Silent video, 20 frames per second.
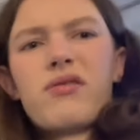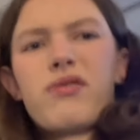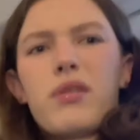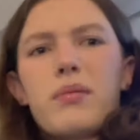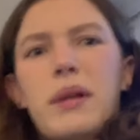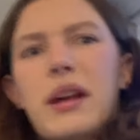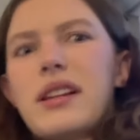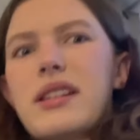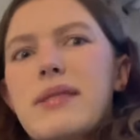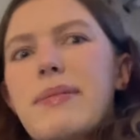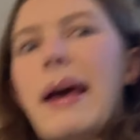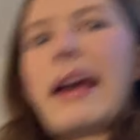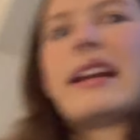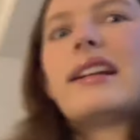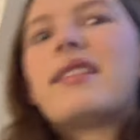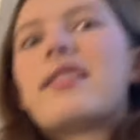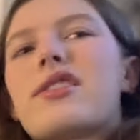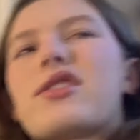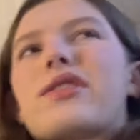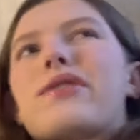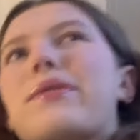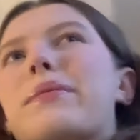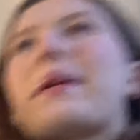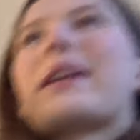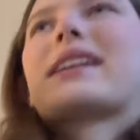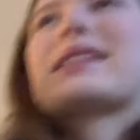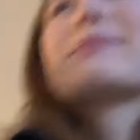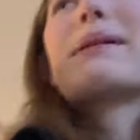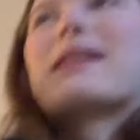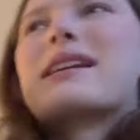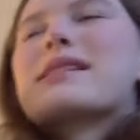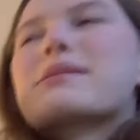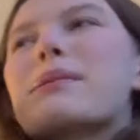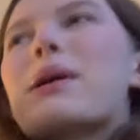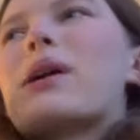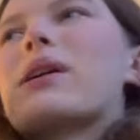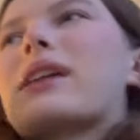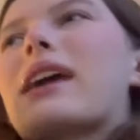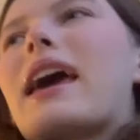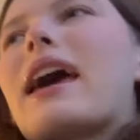from like Spain. It's just from like a Spanish
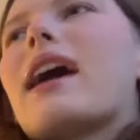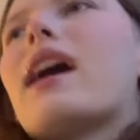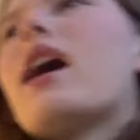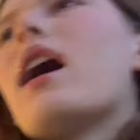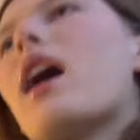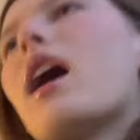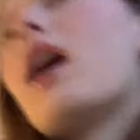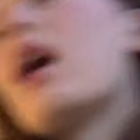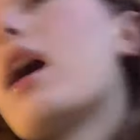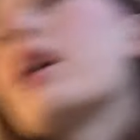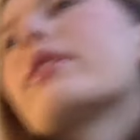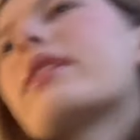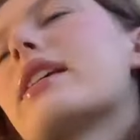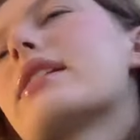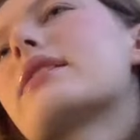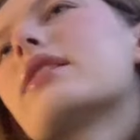market. This